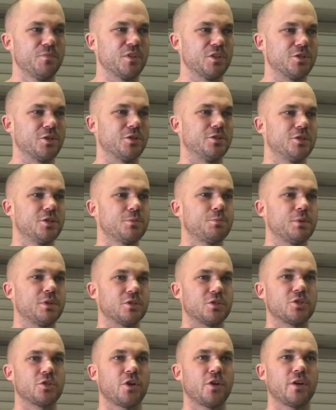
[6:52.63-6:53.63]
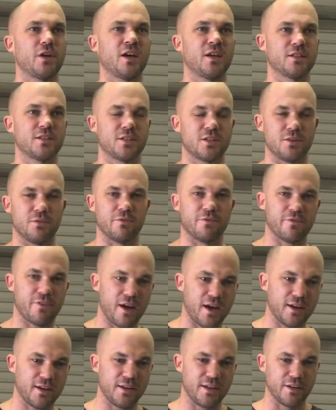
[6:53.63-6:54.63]
So it's just been so nice to
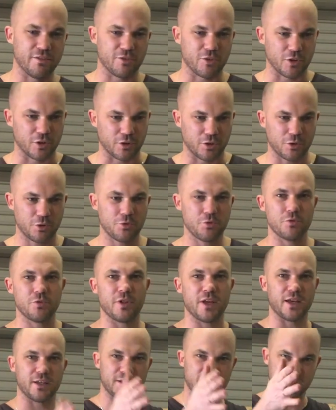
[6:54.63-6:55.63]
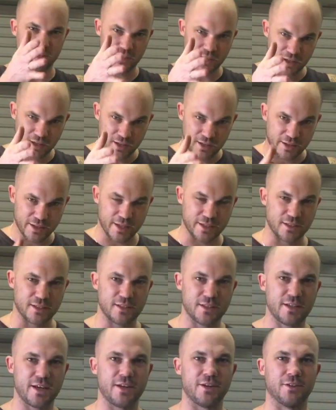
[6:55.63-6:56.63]
finally have got through that, get
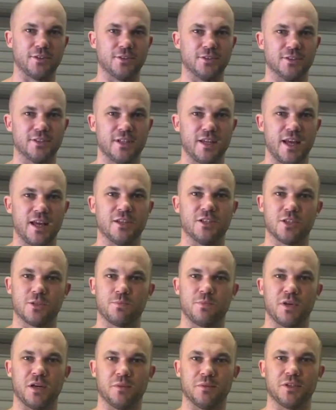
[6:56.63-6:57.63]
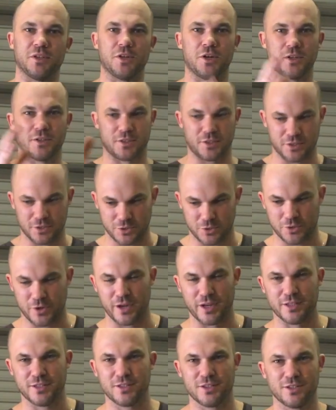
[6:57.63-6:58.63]
settled, and just be able to
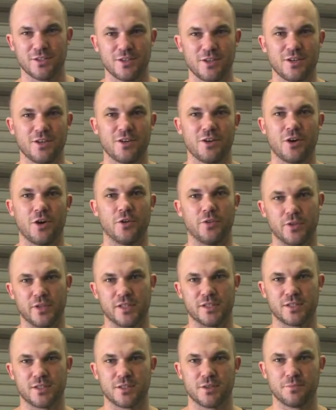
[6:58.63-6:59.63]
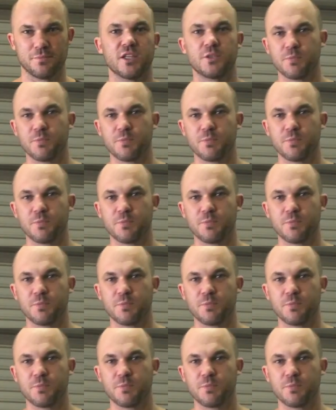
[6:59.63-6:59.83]
concentrate on this.